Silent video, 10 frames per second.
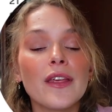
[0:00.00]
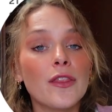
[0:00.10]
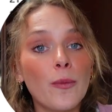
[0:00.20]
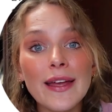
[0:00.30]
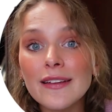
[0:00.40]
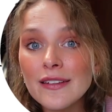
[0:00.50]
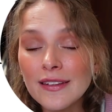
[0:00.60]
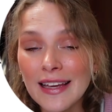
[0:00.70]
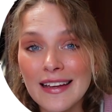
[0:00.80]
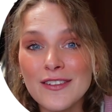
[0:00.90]
the waitlist
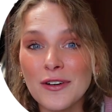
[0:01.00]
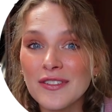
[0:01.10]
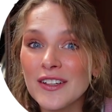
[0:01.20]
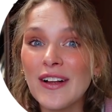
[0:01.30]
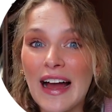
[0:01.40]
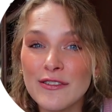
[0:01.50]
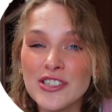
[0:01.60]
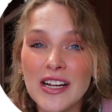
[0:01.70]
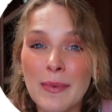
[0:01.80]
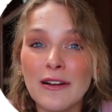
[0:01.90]
kids are still
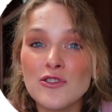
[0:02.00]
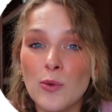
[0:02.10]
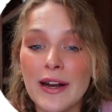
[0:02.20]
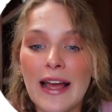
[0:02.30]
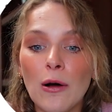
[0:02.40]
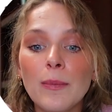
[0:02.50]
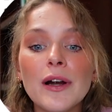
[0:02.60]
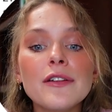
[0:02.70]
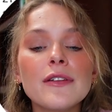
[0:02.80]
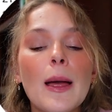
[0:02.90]
averaging about 20
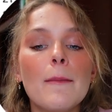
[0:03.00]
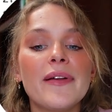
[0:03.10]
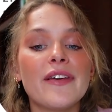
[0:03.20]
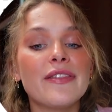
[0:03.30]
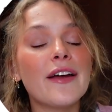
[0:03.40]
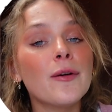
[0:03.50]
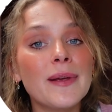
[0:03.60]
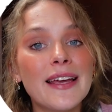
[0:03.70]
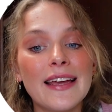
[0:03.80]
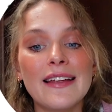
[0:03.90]
outbursts, but the therapy
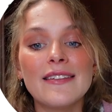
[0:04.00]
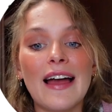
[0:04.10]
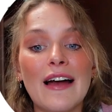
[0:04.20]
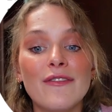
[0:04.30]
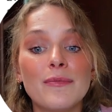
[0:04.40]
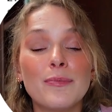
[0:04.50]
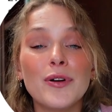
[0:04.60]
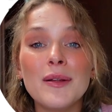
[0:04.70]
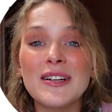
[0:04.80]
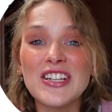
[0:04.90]
kids have
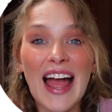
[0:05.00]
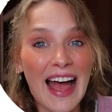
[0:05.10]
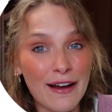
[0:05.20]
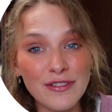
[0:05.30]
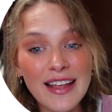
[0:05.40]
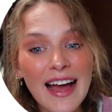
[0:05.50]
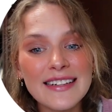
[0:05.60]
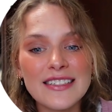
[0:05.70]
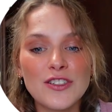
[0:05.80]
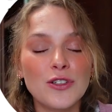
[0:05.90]
pretty much halved
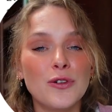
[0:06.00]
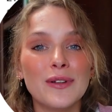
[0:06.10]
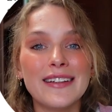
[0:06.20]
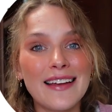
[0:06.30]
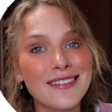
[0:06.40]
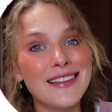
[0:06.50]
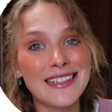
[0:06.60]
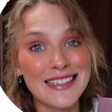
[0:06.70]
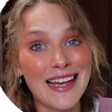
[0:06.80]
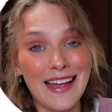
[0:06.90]
that to less
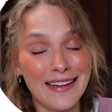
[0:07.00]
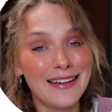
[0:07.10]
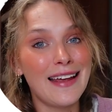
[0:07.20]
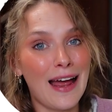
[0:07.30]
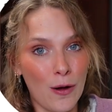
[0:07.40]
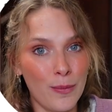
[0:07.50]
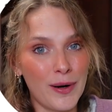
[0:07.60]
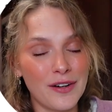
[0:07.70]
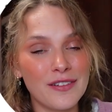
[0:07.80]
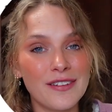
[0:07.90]
than 10
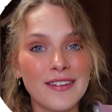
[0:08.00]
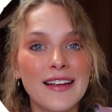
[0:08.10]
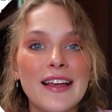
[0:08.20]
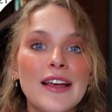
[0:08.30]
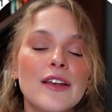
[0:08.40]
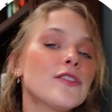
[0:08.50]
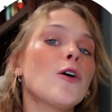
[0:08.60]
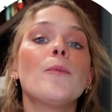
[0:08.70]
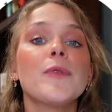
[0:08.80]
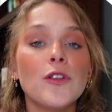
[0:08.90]
outbursts.
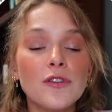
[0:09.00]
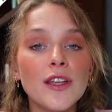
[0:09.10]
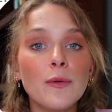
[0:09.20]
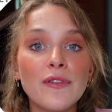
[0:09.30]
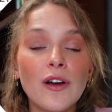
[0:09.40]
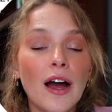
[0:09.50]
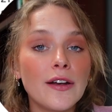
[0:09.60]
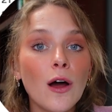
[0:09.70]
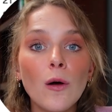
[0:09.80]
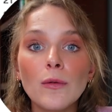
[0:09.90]
So you see, we've got
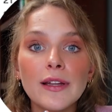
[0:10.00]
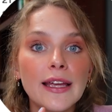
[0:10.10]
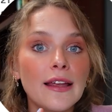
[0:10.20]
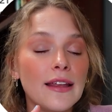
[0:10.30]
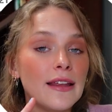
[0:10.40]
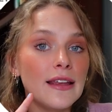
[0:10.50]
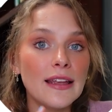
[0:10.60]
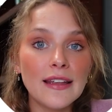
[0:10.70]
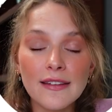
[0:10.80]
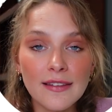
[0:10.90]
not only
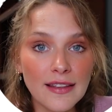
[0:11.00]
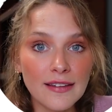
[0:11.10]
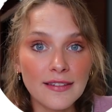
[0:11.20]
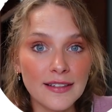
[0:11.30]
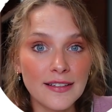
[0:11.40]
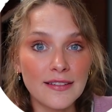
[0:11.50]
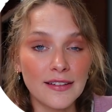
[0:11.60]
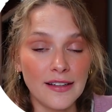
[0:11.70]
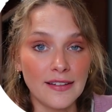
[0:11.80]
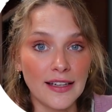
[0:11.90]
is this
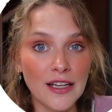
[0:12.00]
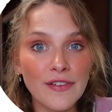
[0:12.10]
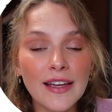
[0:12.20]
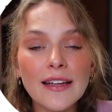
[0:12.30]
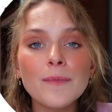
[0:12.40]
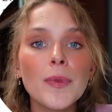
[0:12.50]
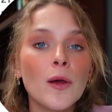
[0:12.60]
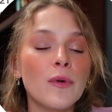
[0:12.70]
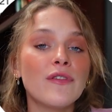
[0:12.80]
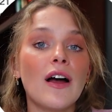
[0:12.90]
statistically significant,
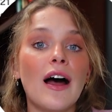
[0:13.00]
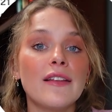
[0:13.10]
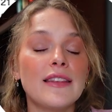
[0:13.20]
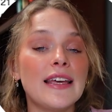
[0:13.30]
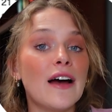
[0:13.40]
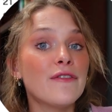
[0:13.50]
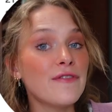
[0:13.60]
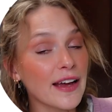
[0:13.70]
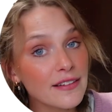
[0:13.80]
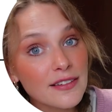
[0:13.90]
we've got the
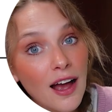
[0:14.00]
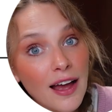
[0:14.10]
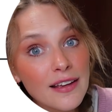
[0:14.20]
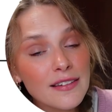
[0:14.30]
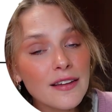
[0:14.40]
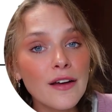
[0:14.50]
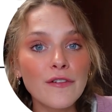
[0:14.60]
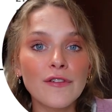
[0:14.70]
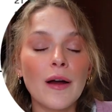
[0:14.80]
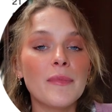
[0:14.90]
effect size
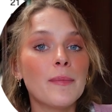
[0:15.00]
from the